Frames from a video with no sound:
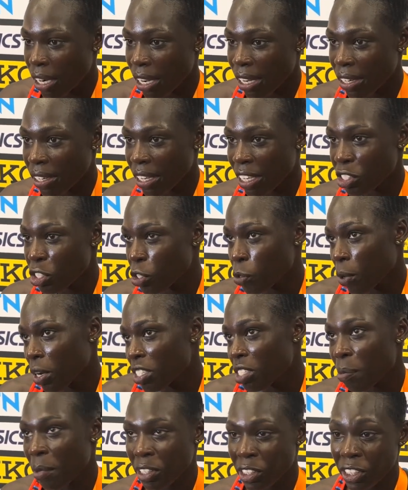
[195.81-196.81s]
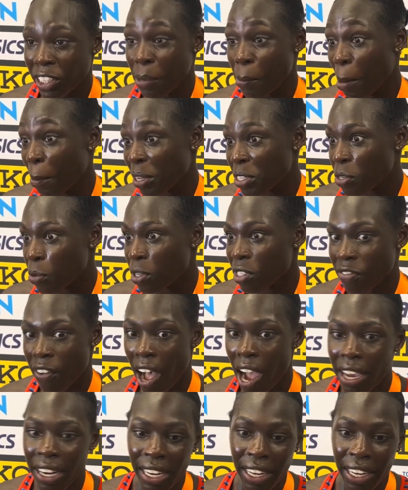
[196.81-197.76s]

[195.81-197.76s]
and he just wanted to make sure that my mental was fine.